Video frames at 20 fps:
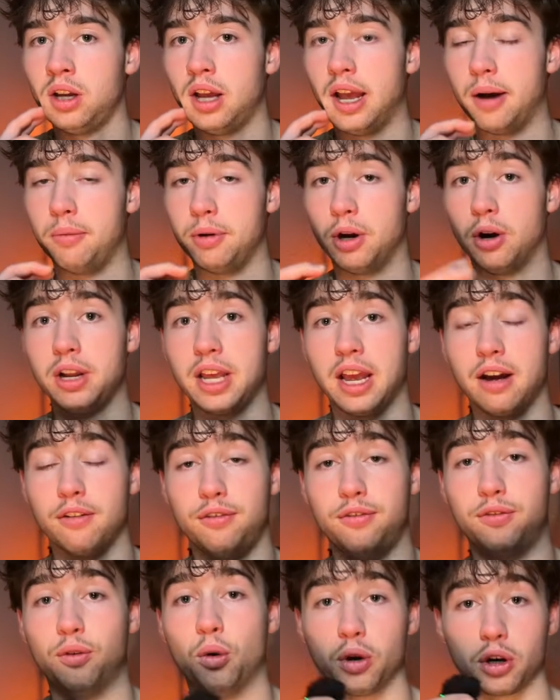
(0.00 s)
And we already have
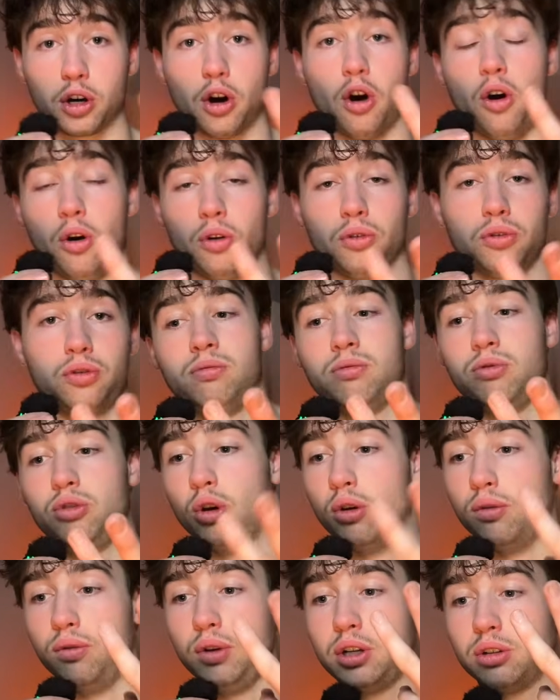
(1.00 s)
4 calls. So
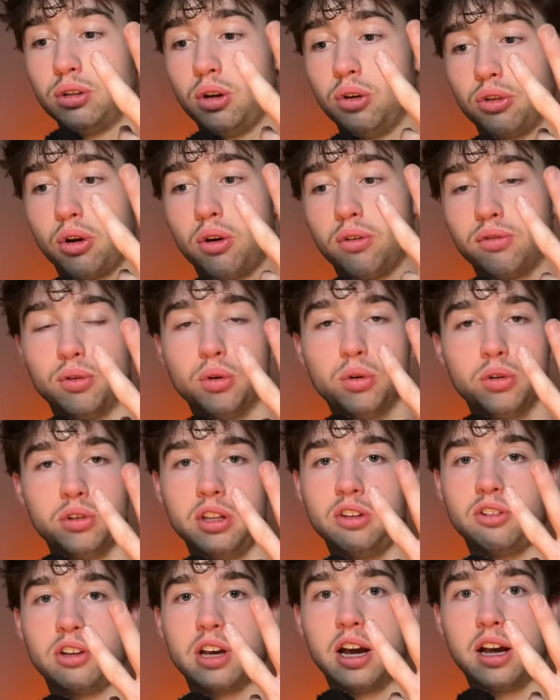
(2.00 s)
if we close all 4 of
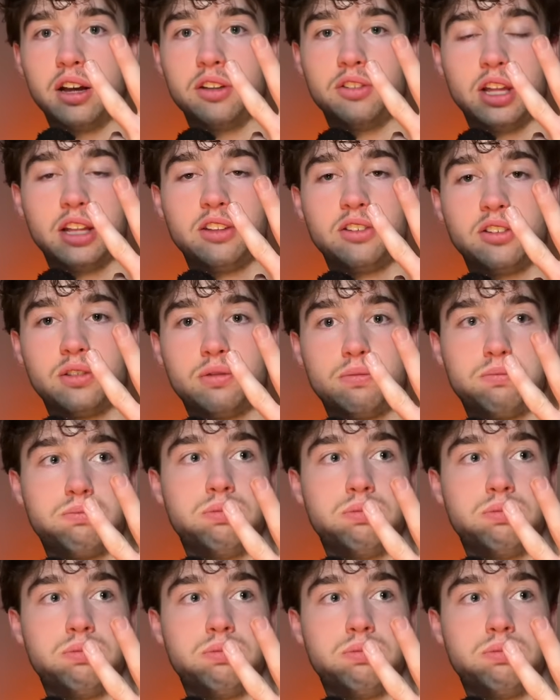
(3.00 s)
these guys, that's